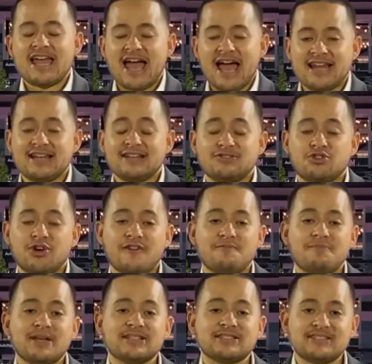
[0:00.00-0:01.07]
at Drive
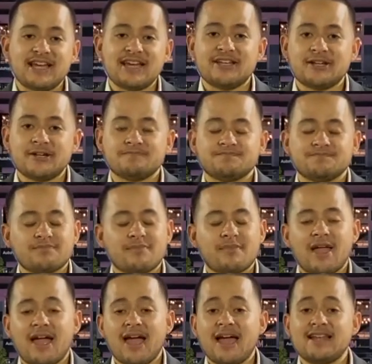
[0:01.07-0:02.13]
Pink Stadium.
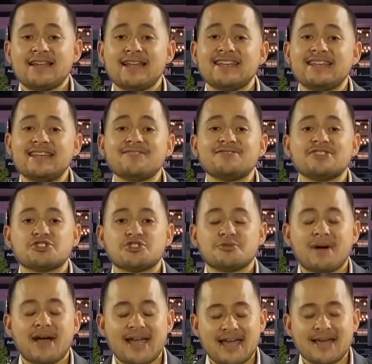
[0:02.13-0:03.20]
And it gives Inter
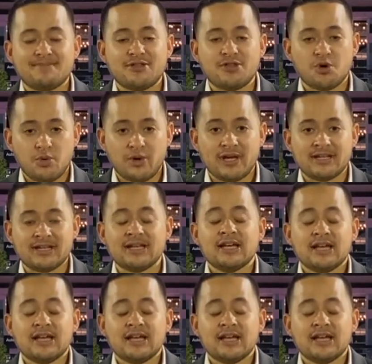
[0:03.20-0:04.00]
Miami the win